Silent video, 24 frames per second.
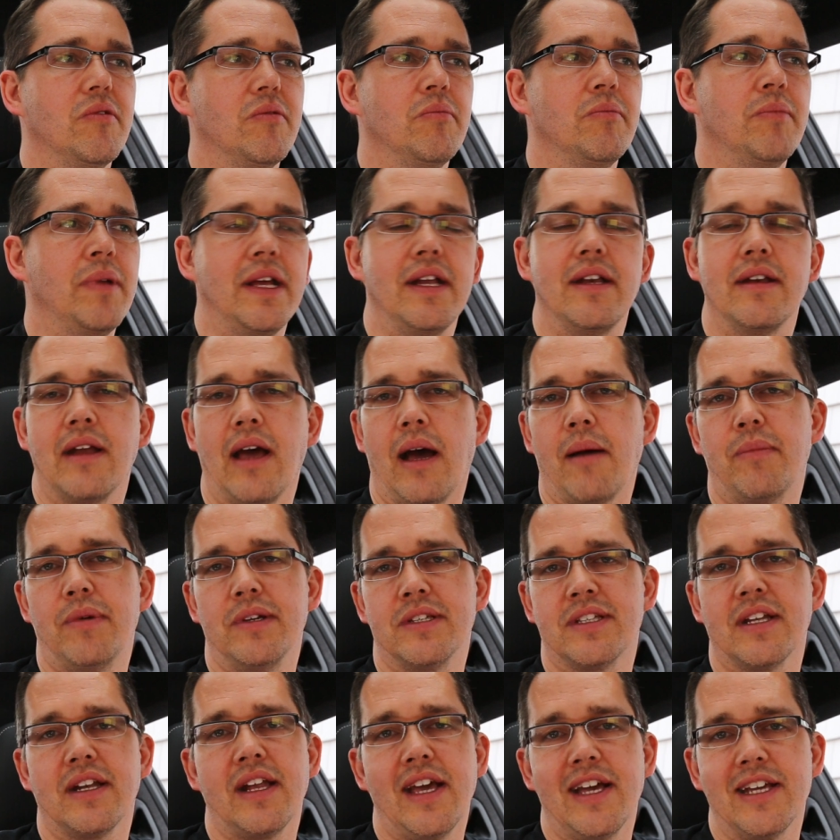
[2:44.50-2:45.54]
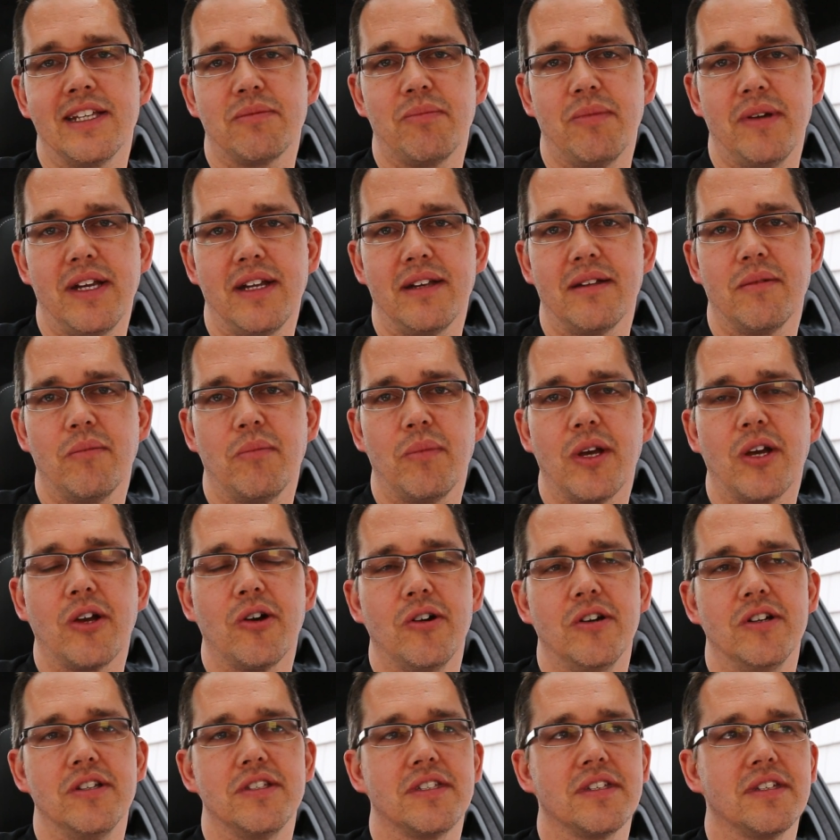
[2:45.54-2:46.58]
beaten up as it has been,
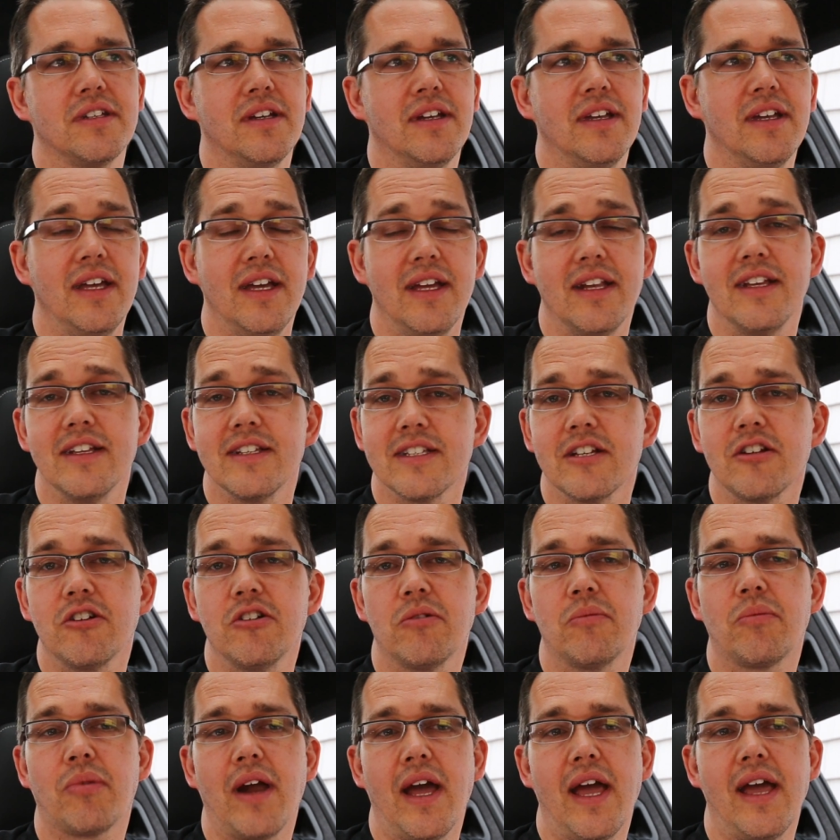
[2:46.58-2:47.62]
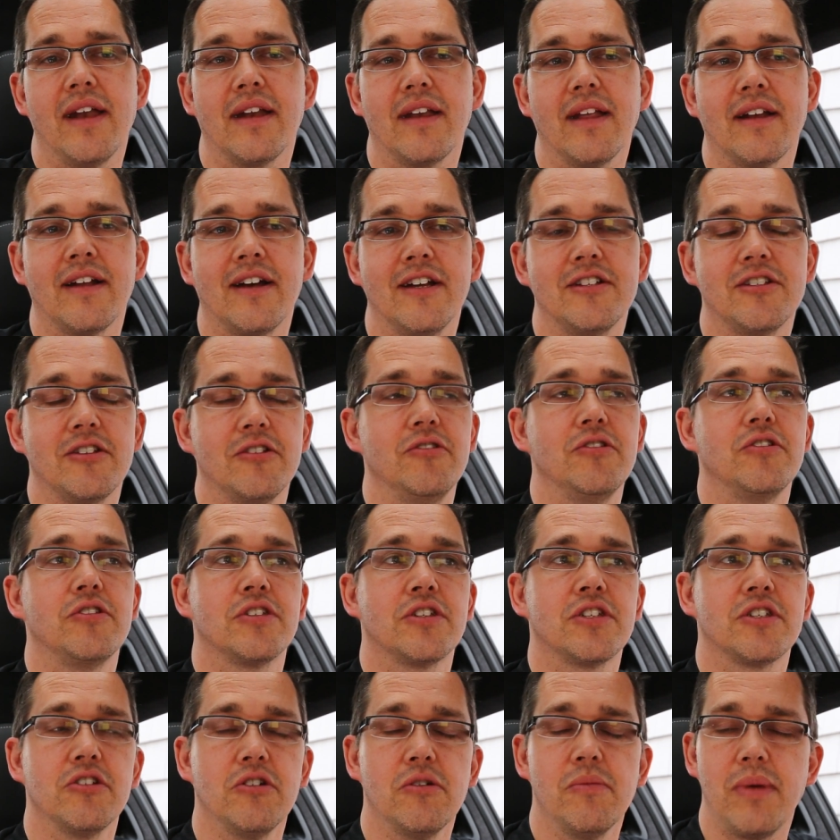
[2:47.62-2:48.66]
because it is a good brand, and I do
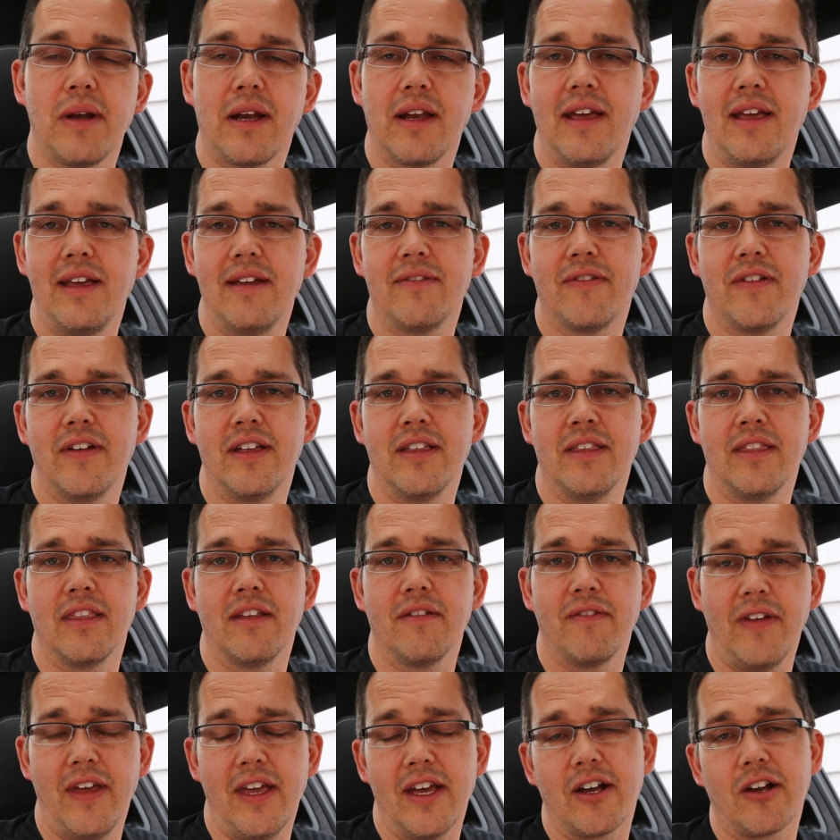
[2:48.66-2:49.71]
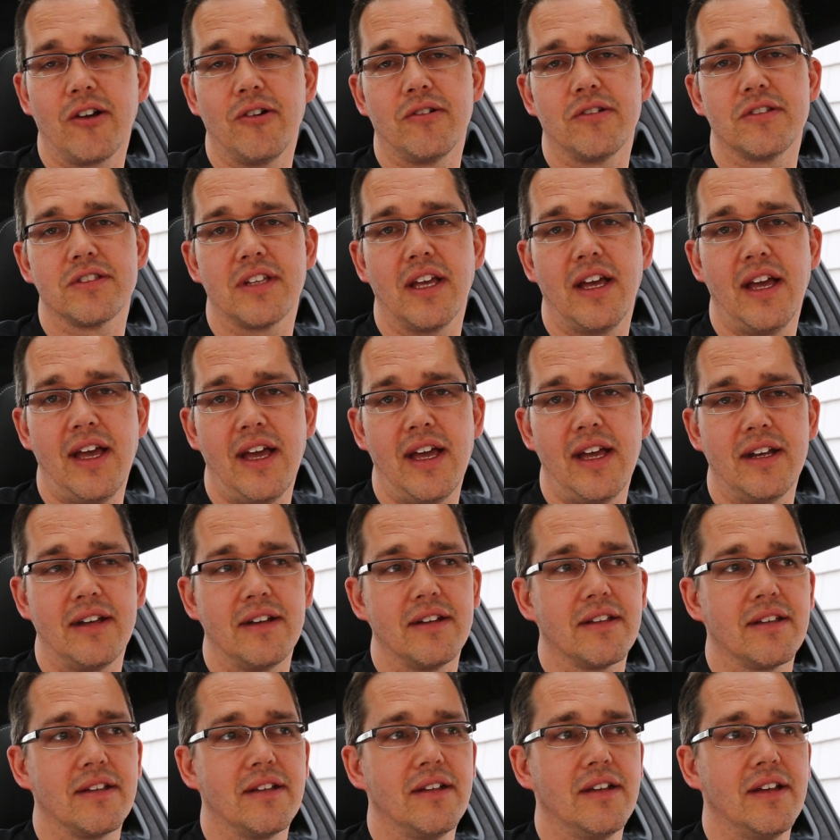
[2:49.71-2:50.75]
still believe in the vehicles,
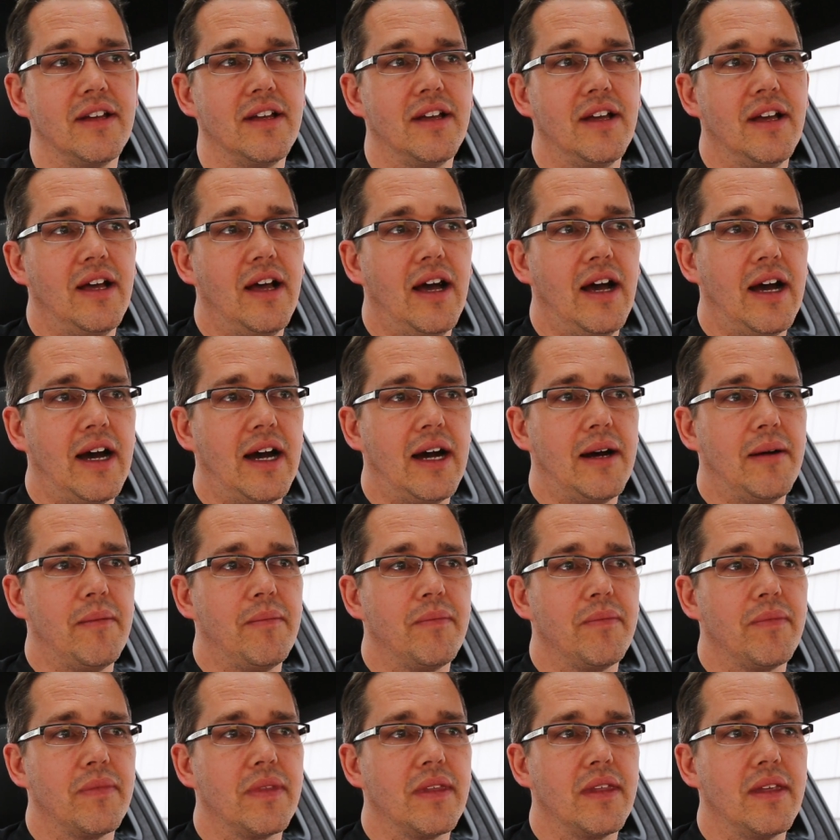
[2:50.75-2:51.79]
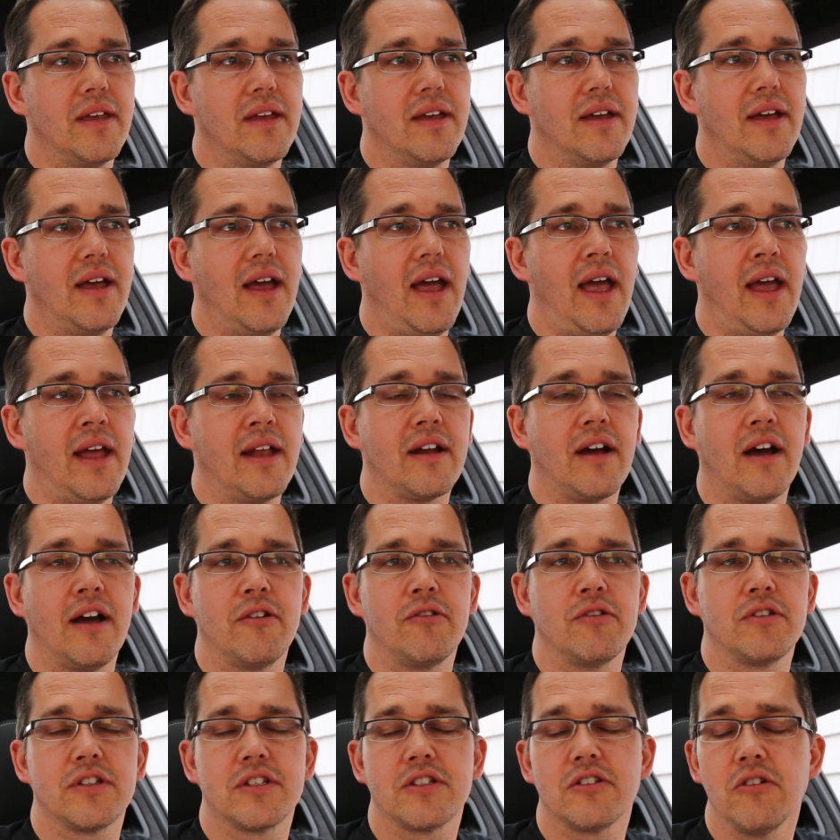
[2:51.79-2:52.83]
and I
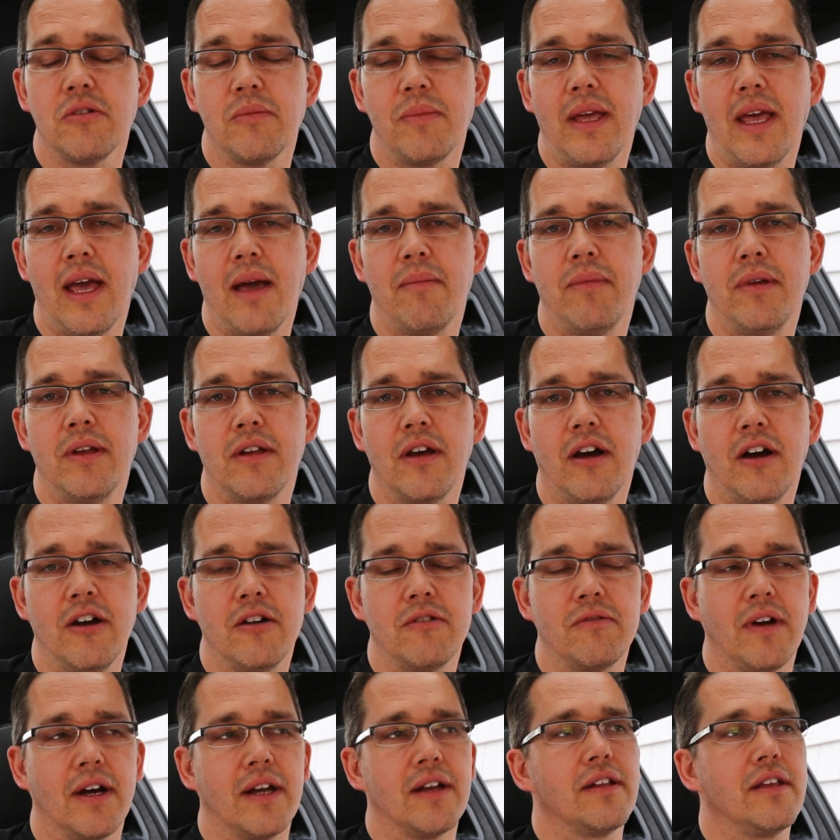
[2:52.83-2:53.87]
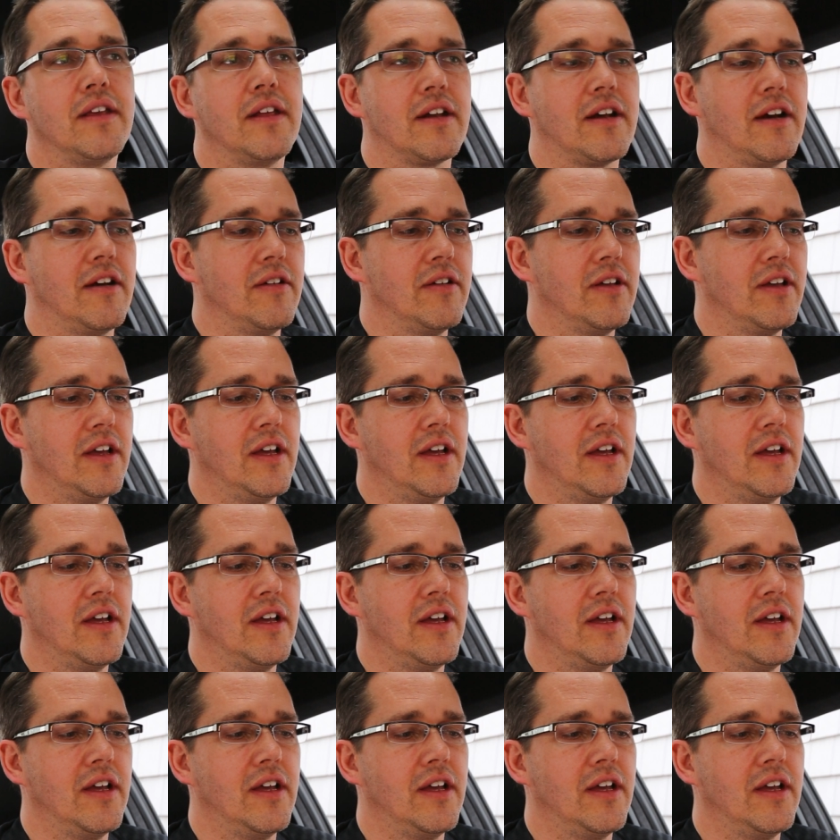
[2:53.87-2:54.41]
would still be happy to own one. You know,